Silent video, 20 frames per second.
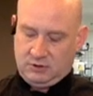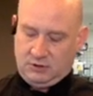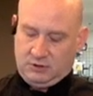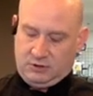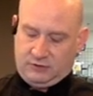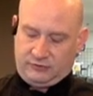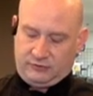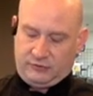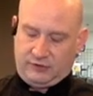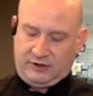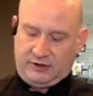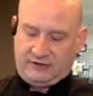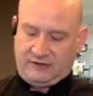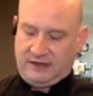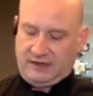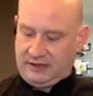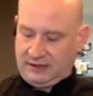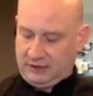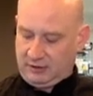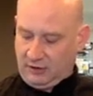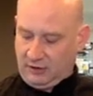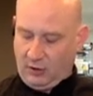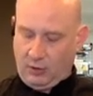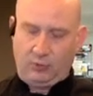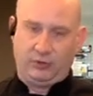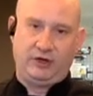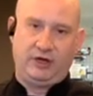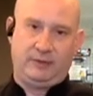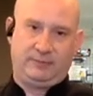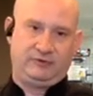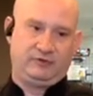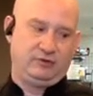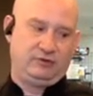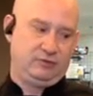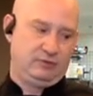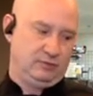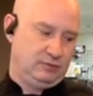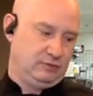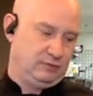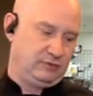so that they can hold up
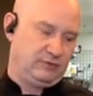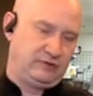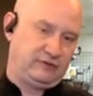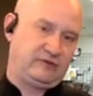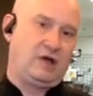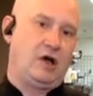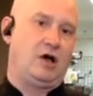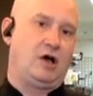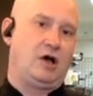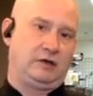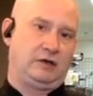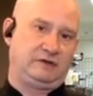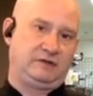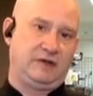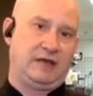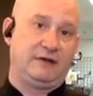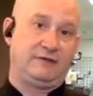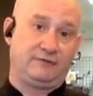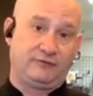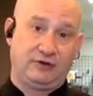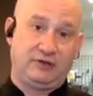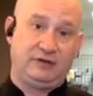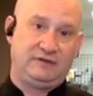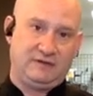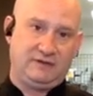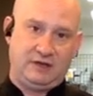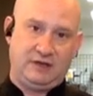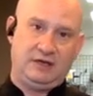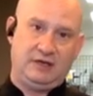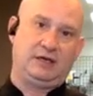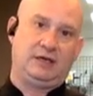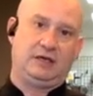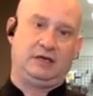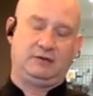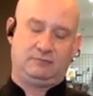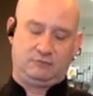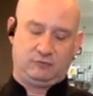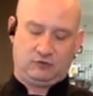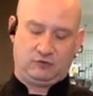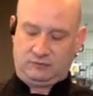to the sauce and freezing and
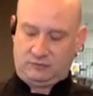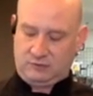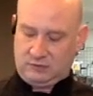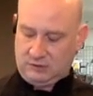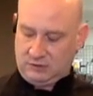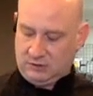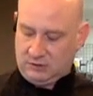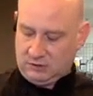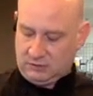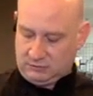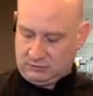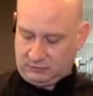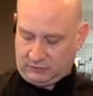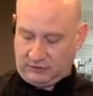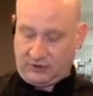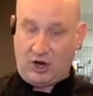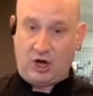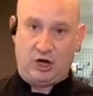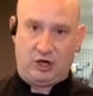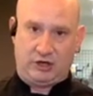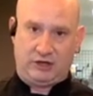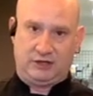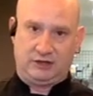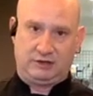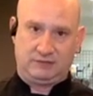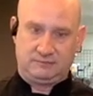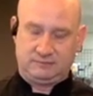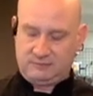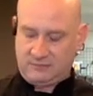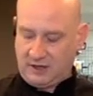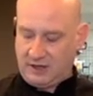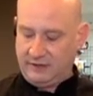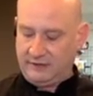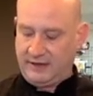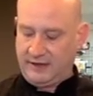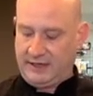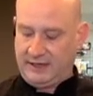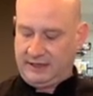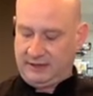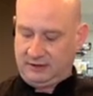thawing, and
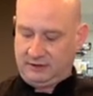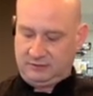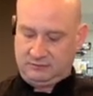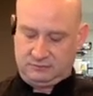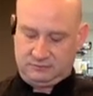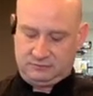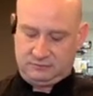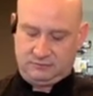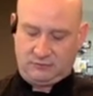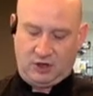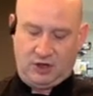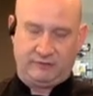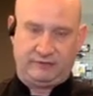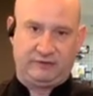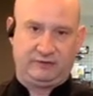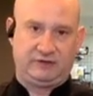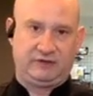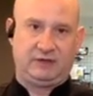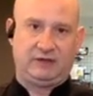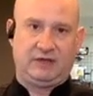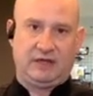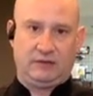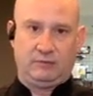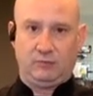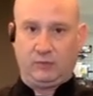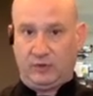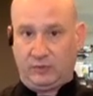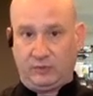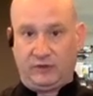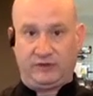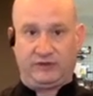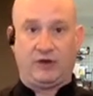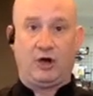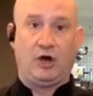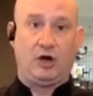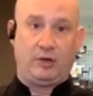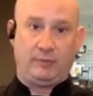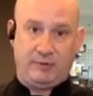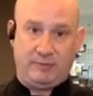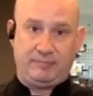then obviously then when we
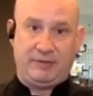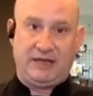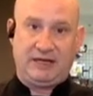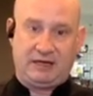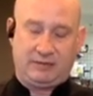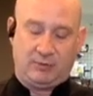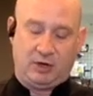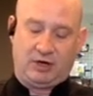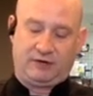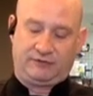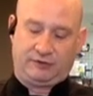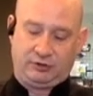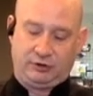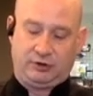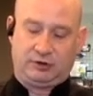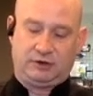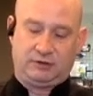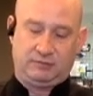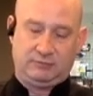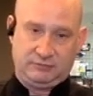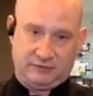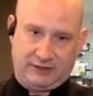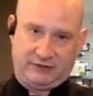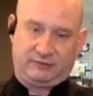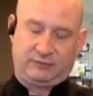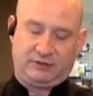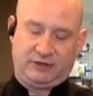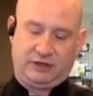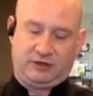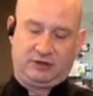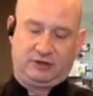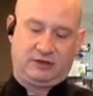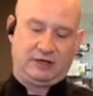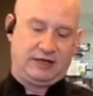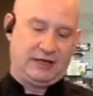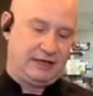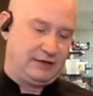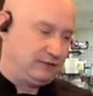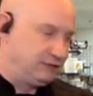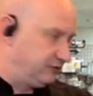thaw them and bake them off or cook them, that's when they cook
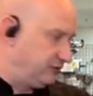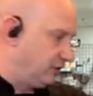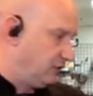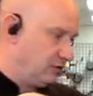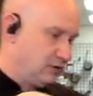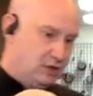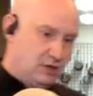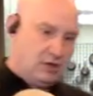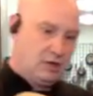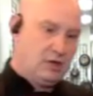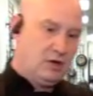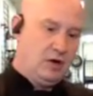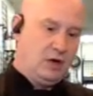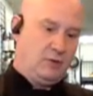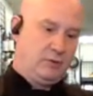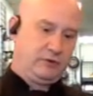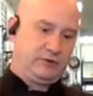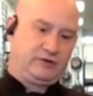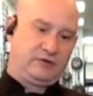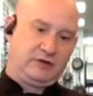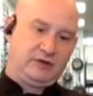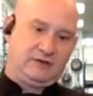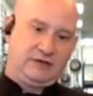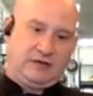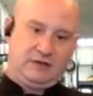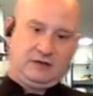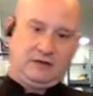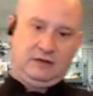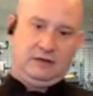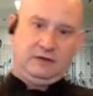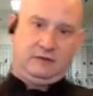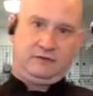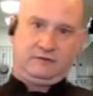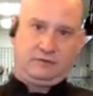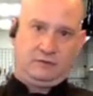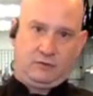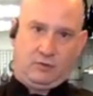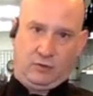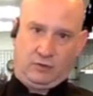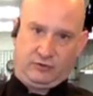again. So we're just going to take these
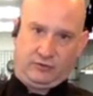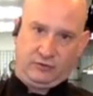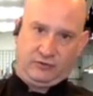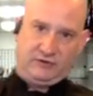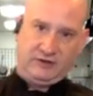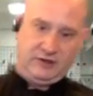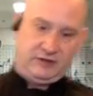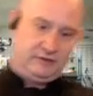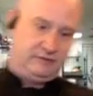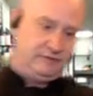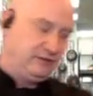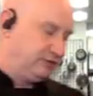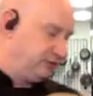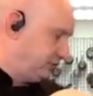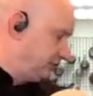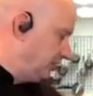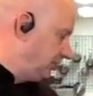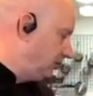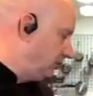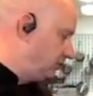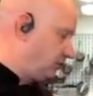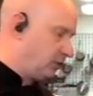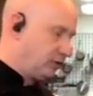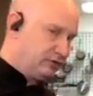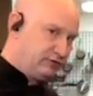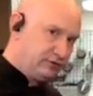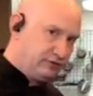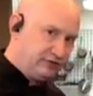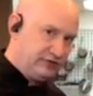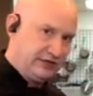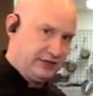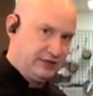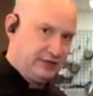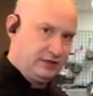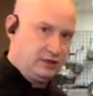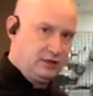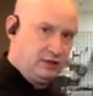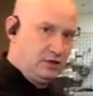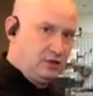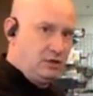corn tortillas, these are yellow corn tortilla,
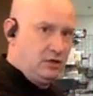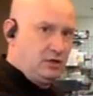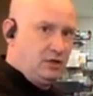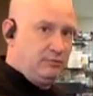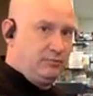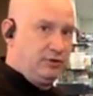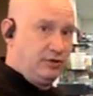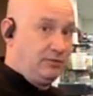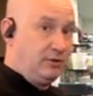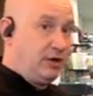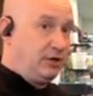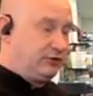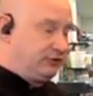put them on